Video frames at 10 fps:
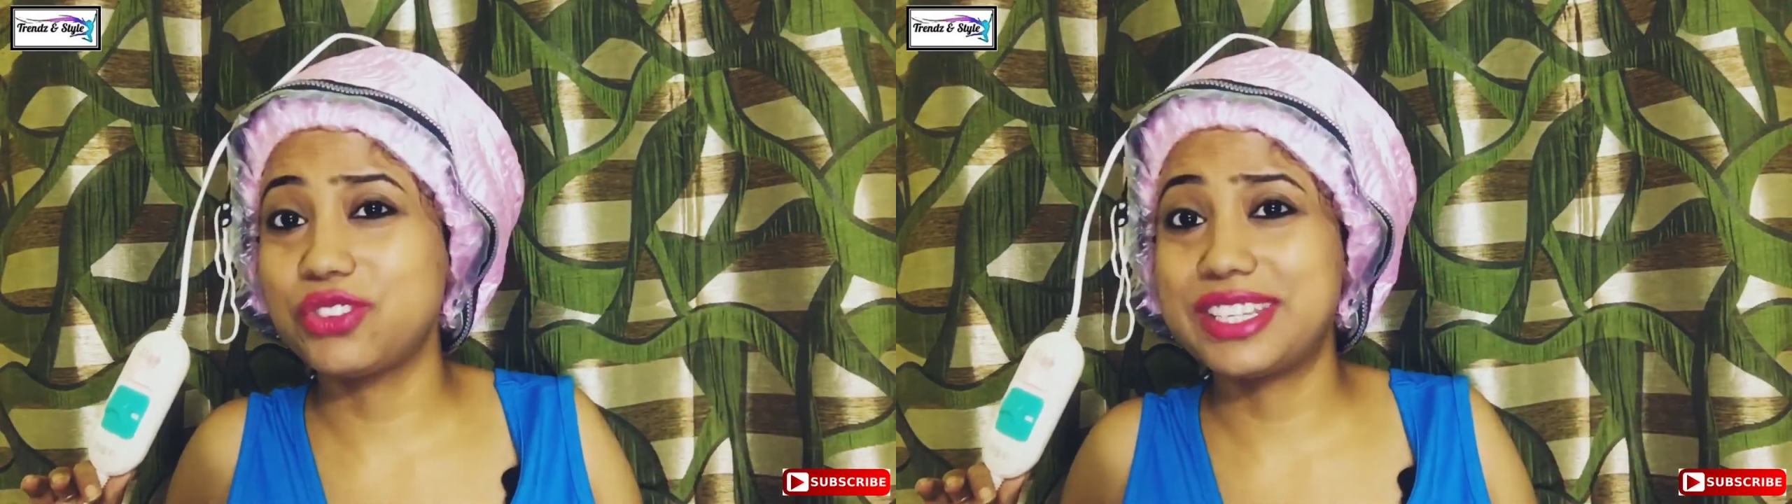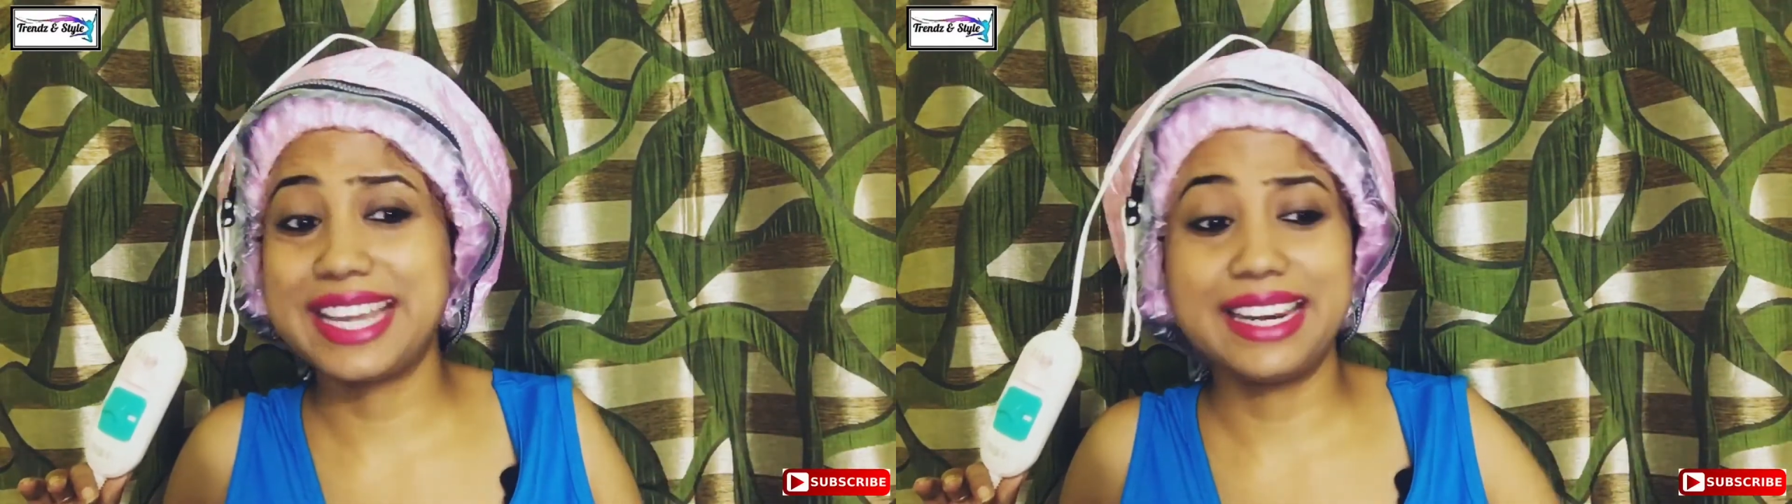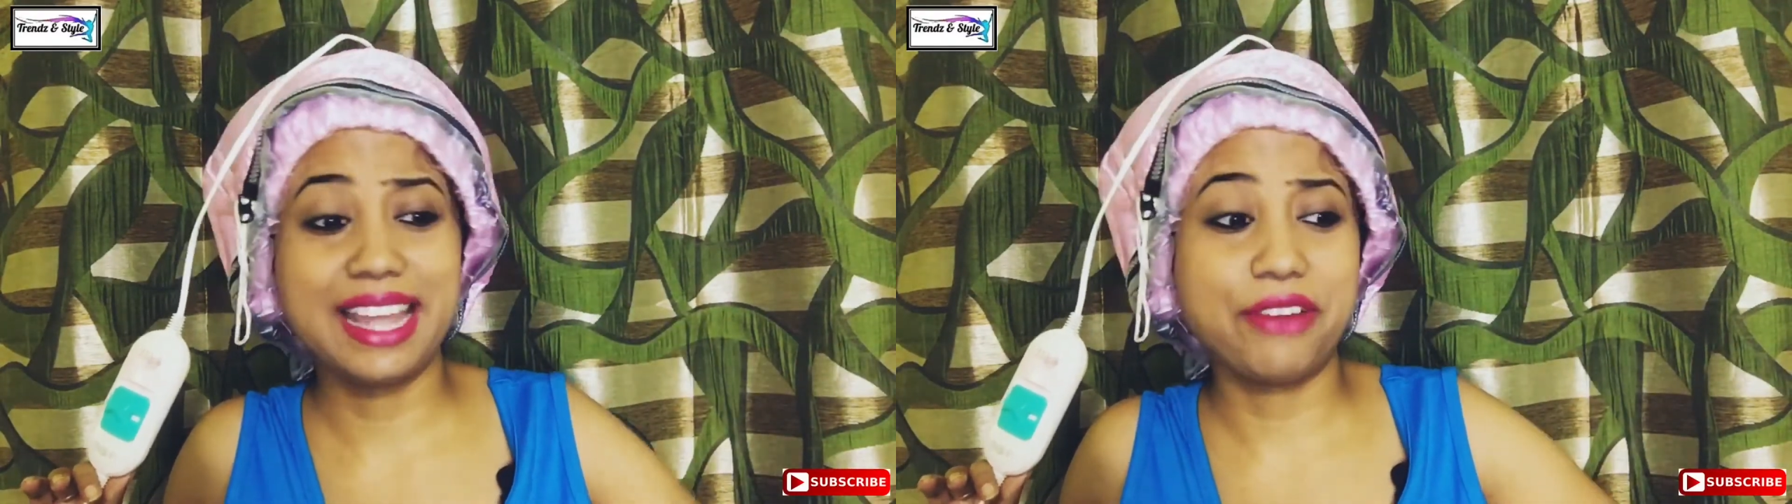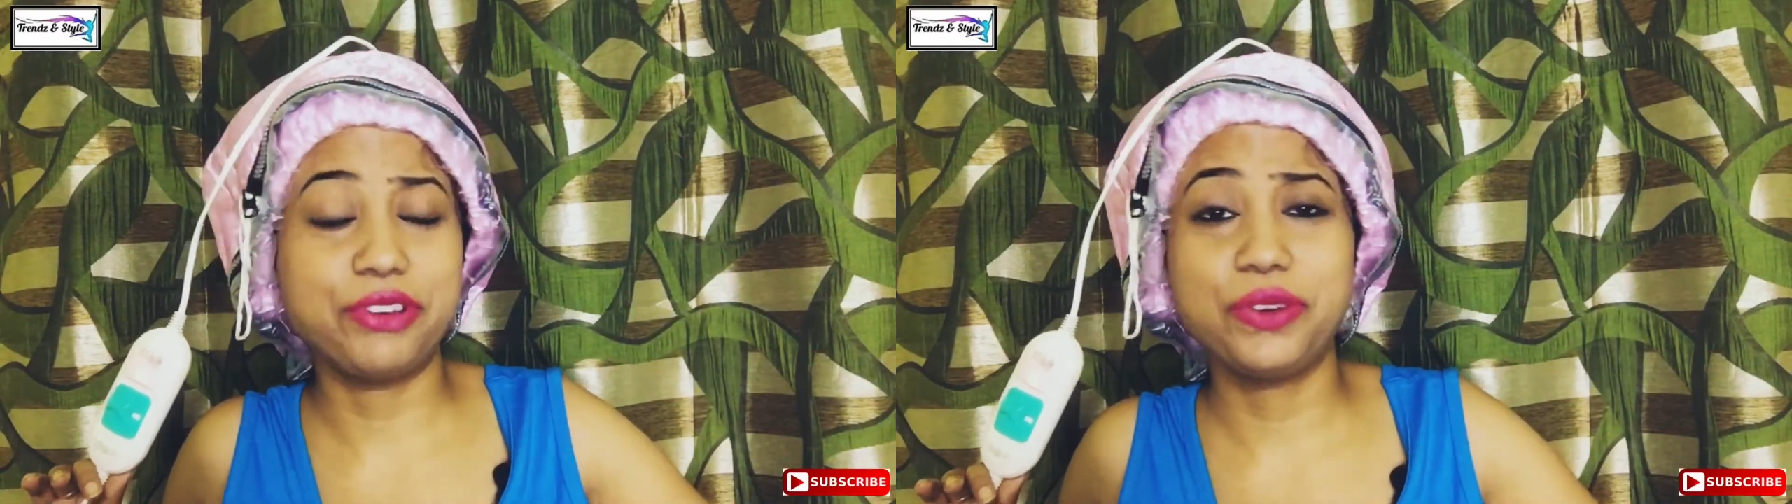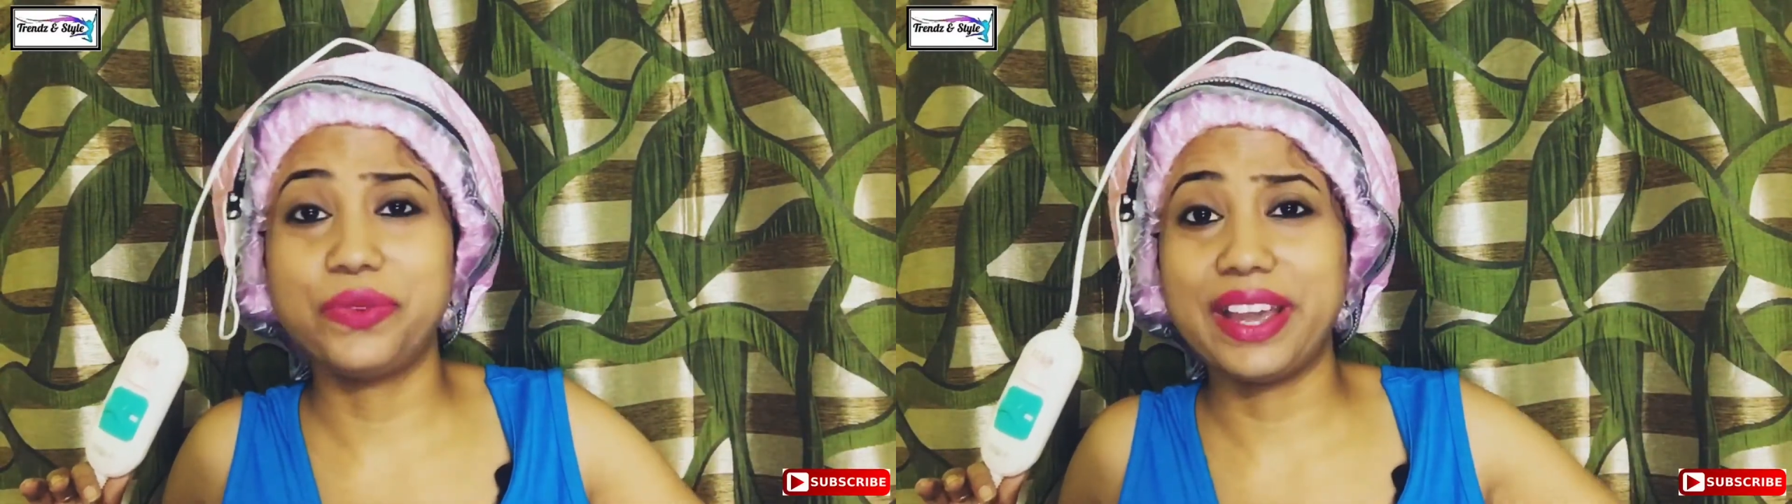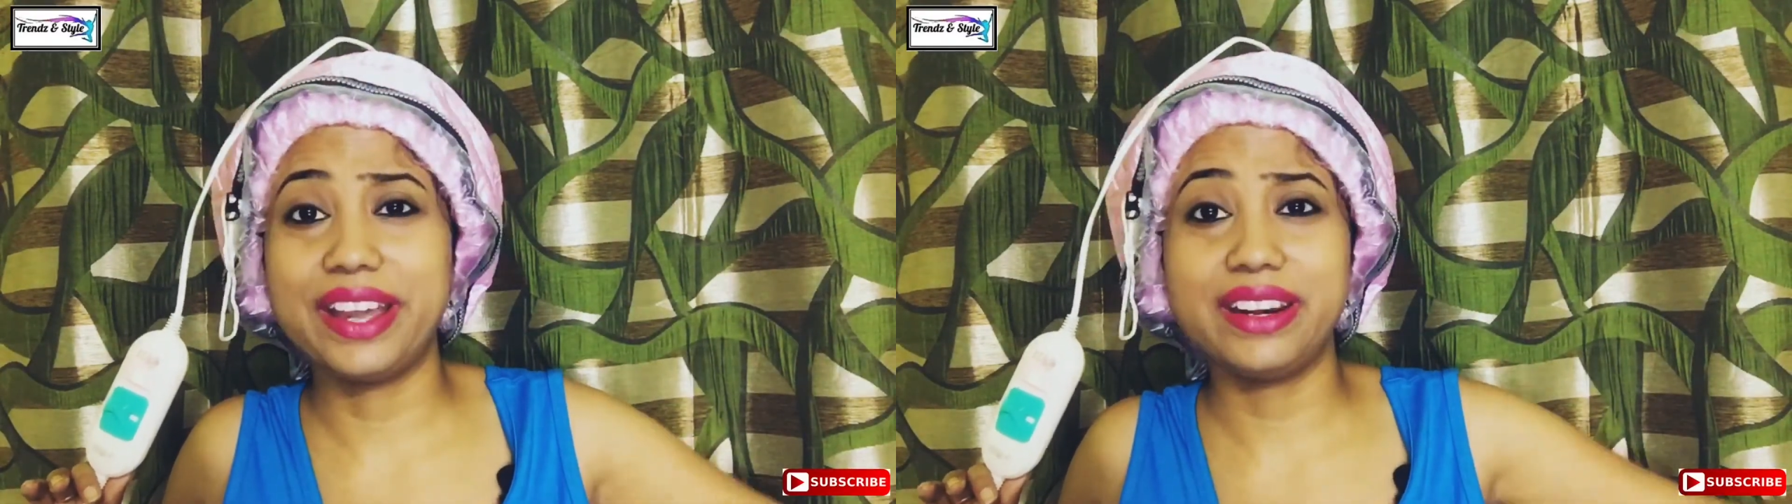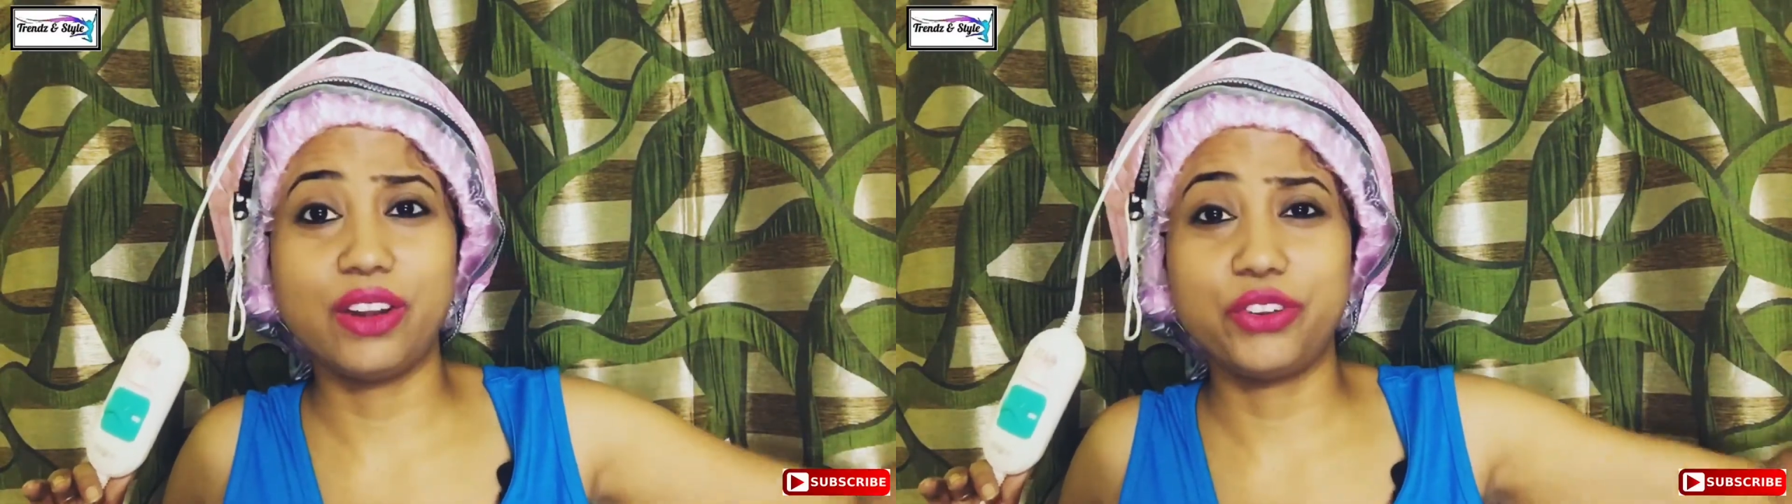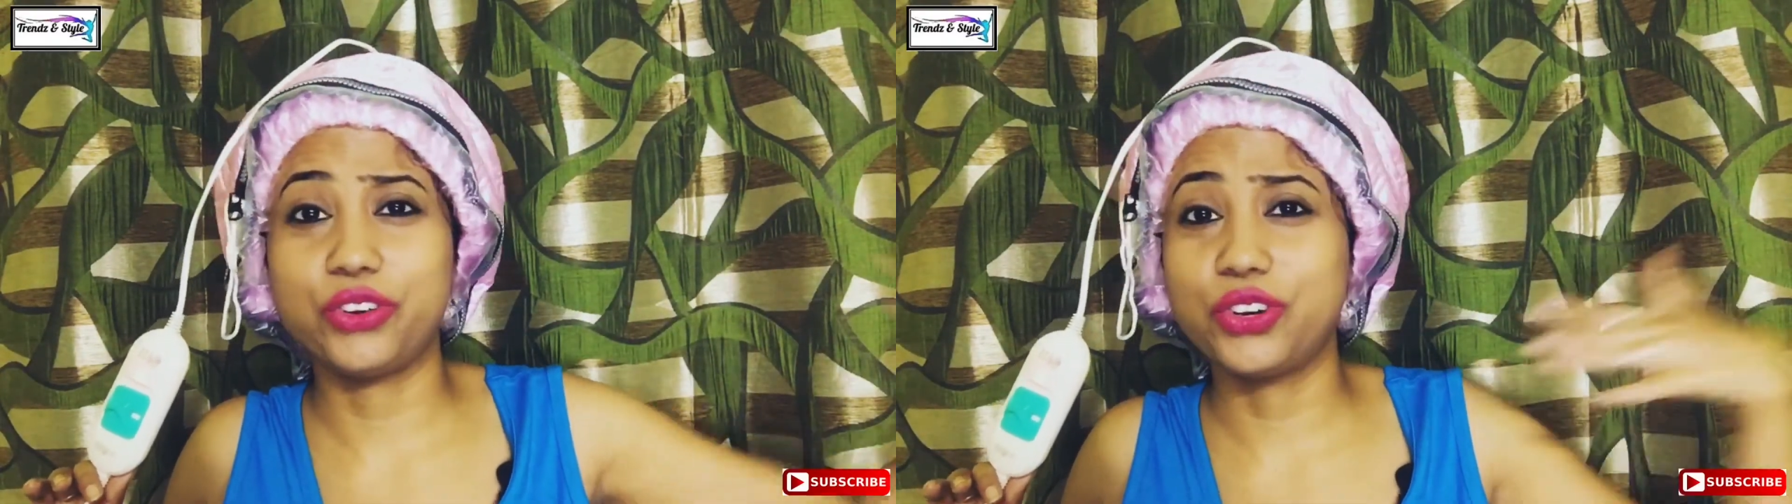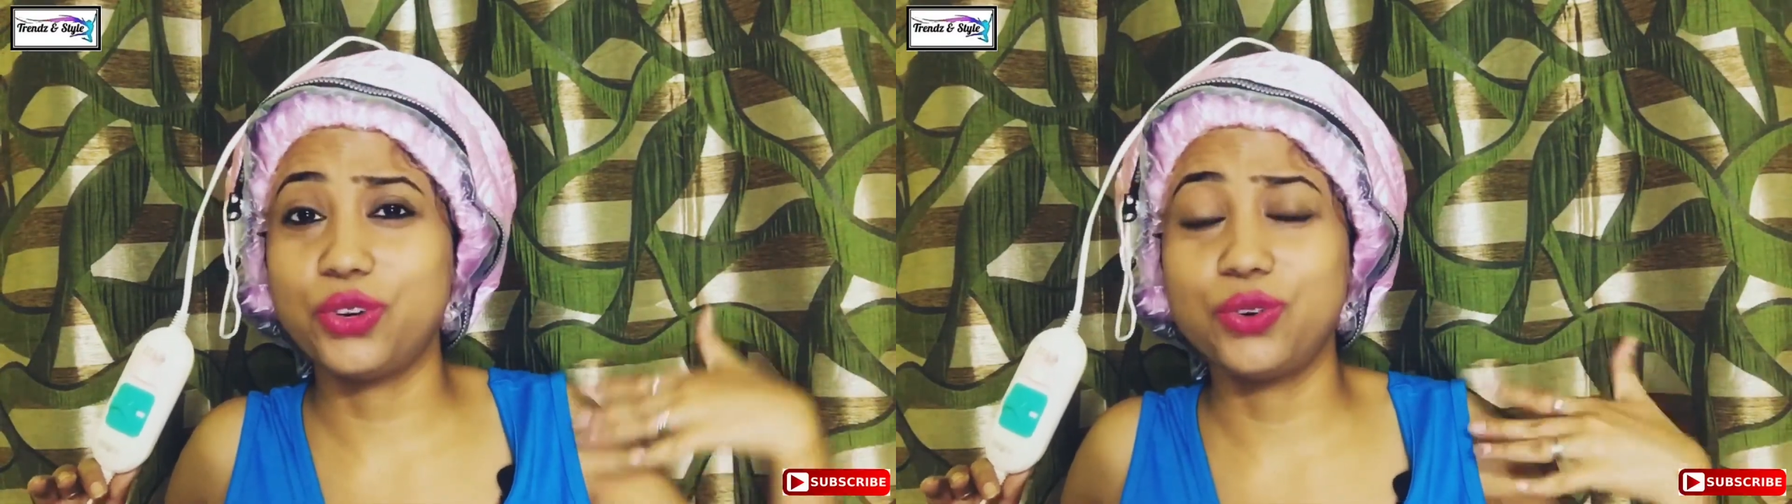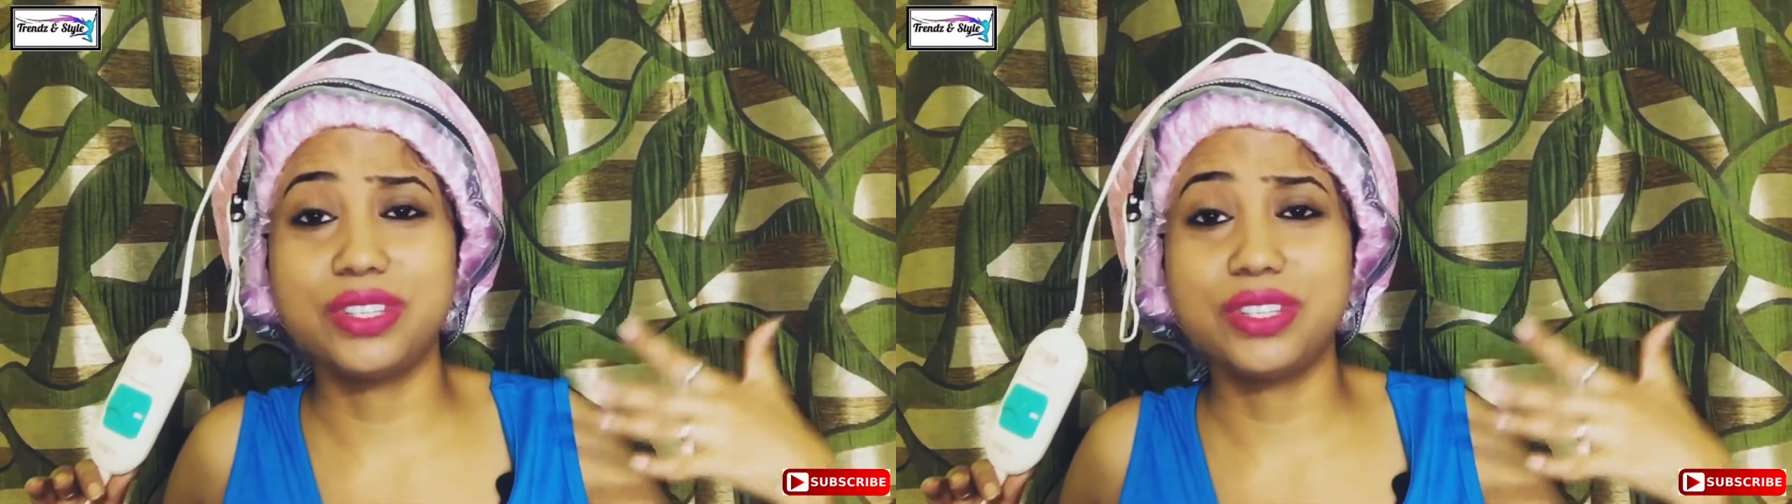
stain everywhere, your clothes